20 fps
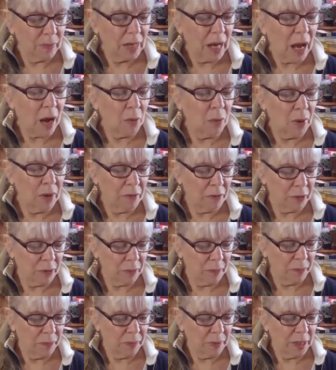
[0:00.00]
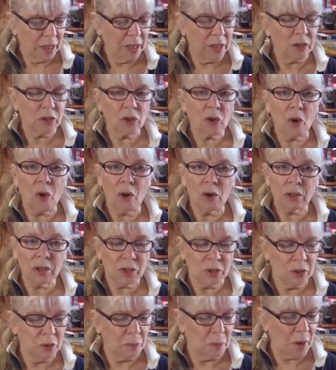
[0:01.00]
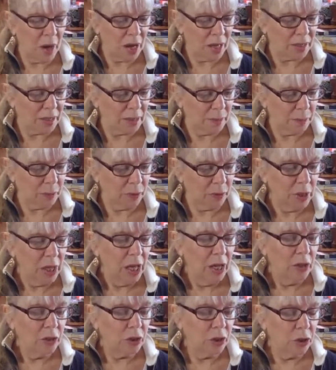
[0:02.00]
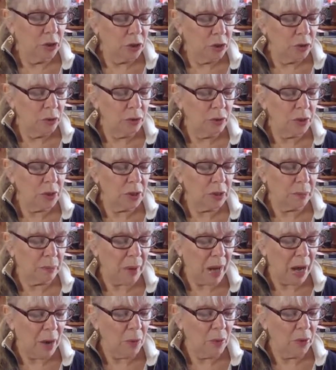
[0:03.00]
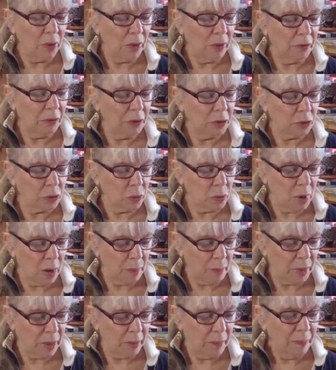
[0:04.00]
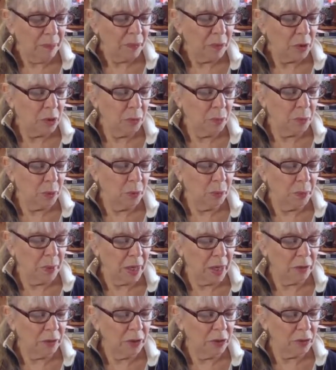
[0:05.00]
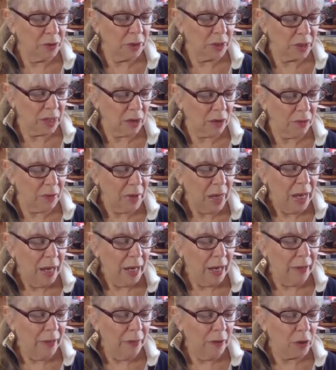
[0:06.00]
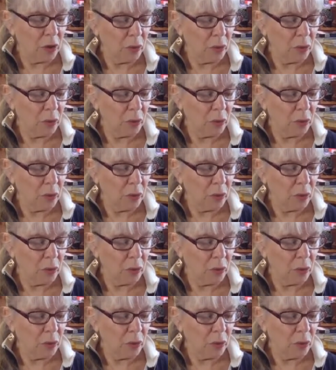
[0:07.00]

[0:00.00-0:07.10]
However, it is also possible to use the power of the trauma to propel yourself in the